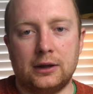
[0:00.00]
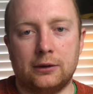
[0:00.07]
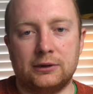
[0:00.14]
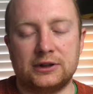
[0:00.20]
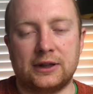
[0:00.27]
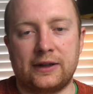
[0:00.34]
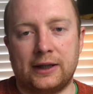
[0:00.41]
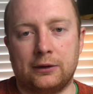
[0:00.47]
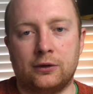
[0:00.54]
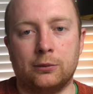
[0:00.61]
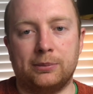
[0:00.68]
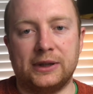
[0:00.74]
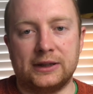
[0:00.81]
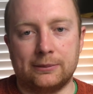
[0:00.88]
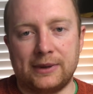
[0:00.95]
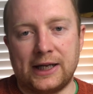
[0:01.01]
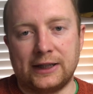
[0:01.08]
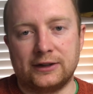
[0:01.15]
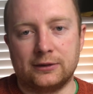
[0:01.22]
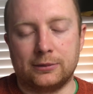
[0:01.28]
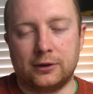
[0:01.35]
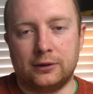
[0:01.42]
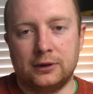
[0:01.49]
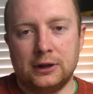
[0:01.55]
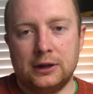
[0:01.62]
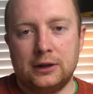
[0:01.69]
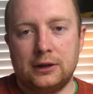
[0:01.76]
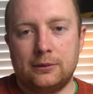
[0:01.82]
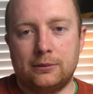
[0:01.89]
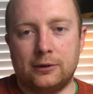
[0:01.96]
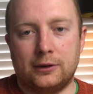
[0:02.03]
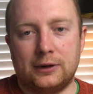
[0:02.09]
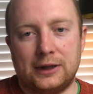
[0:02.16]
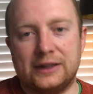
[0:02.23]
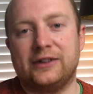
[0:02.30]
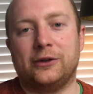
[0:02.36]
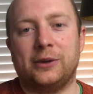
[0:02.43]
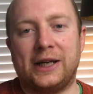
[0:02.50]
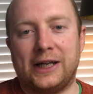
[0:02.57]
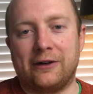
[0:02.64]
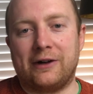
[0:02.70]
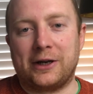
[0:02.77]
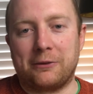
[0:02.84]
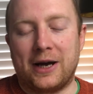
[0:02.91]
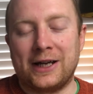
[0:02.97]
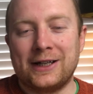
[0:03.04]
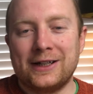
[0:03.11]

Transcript: which I think could be debatable, but I do here anyway,